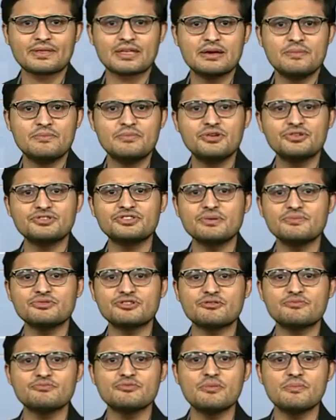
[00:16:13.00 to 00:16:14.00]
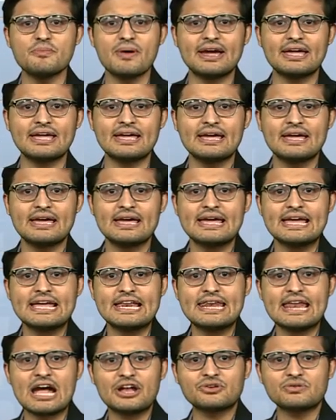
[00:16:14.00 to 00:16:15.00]
Museums of Mumbai,
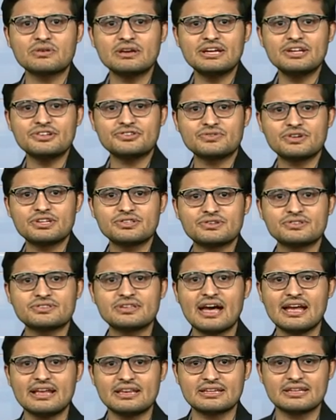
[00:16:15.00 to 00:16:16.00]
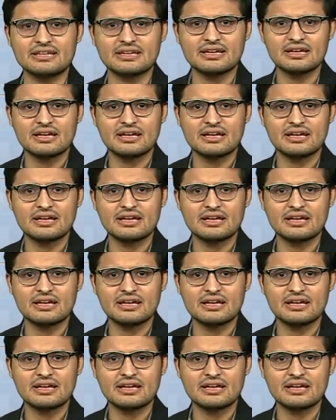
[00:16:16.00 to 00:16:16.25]
Natural History Society.